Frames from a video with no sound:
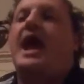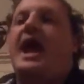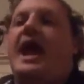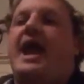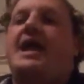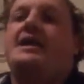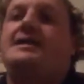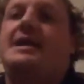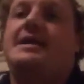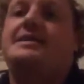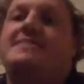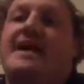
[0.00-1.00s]
and
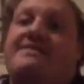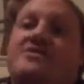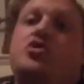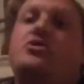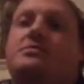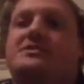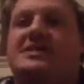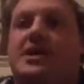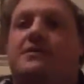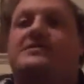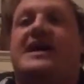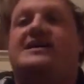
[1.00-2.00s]
they view
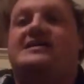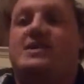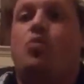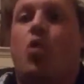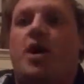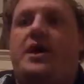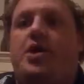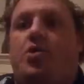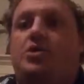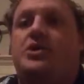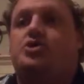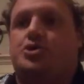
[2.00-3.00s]
themselves as the one and
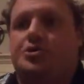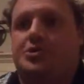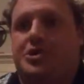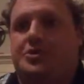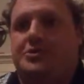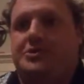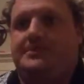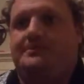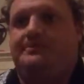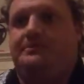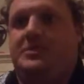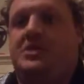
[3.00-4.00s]
only true church.
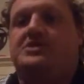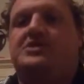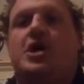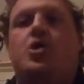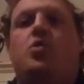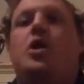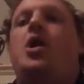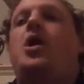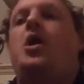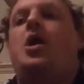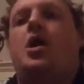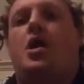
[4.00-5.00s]
So
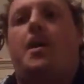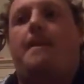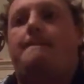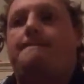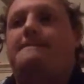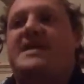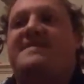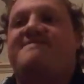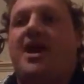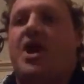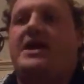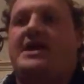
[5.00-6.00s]
be
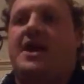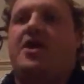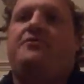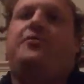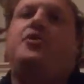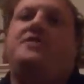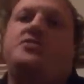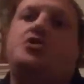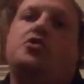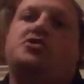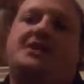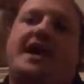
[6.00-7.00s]
very careful if you
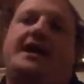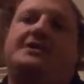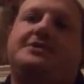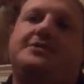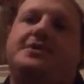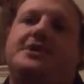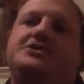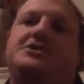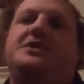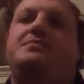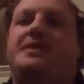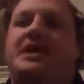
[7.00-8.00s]
go see Hacksaw Ridge
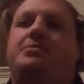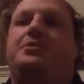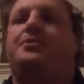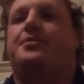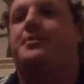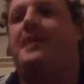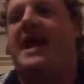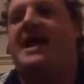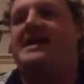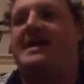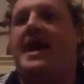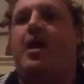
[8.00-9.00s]
and then people are
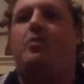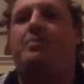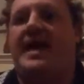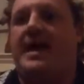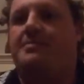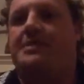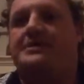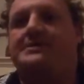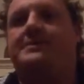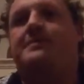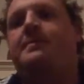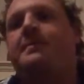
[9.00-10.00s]
handing out pamphlets